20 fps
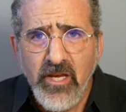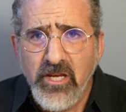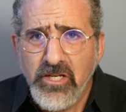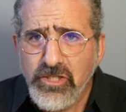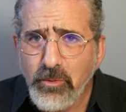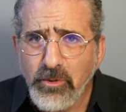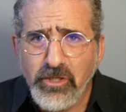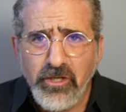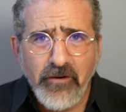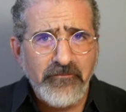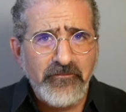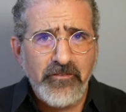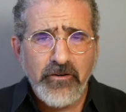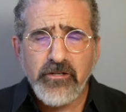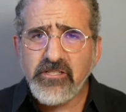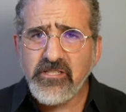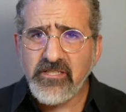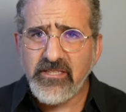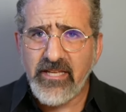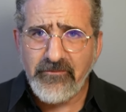So in your
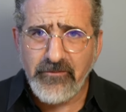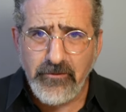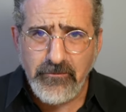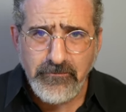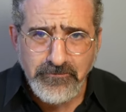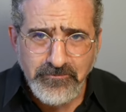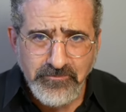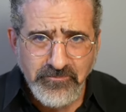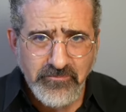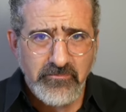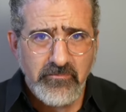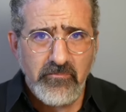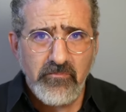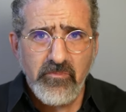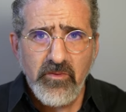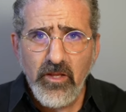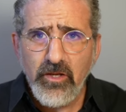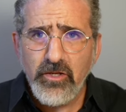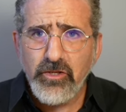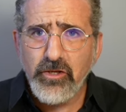first level,
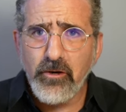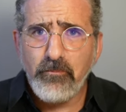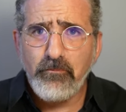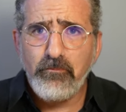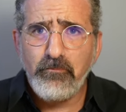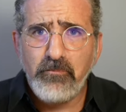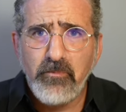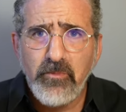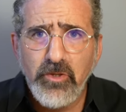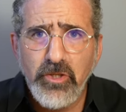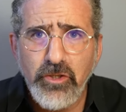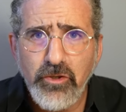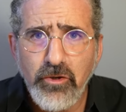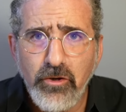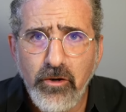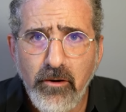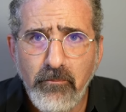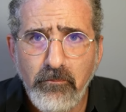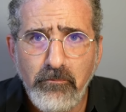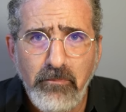
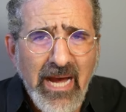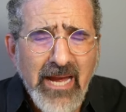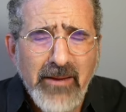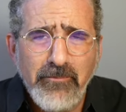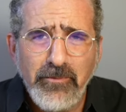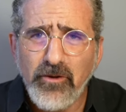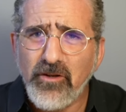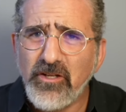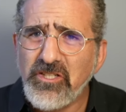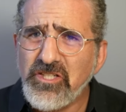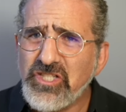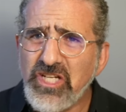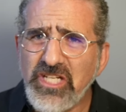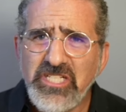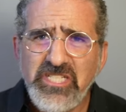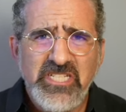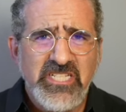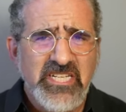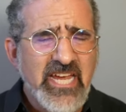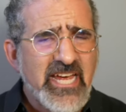your Bible
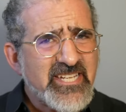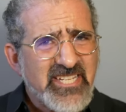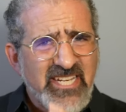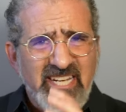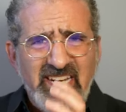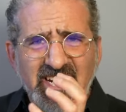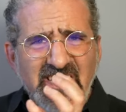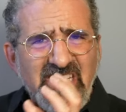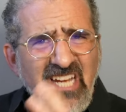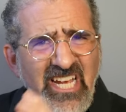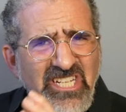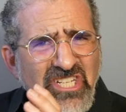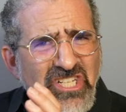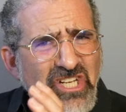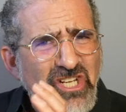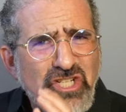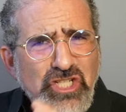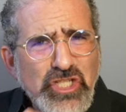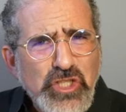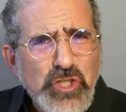just says in a
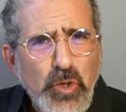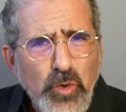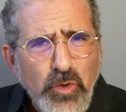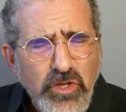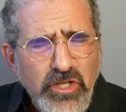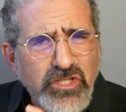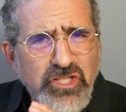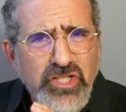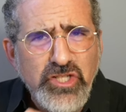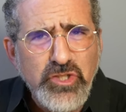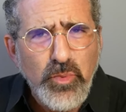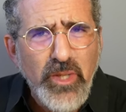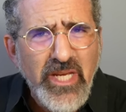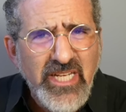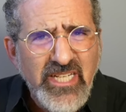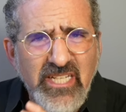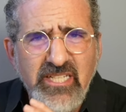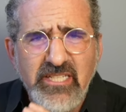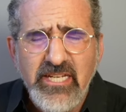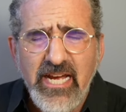nice, short,
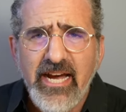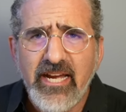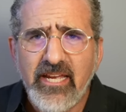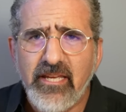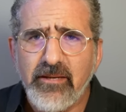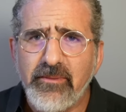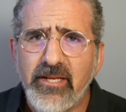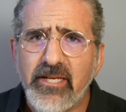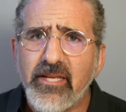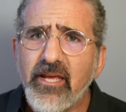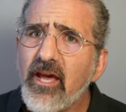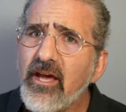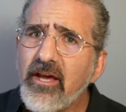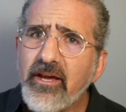sweet document,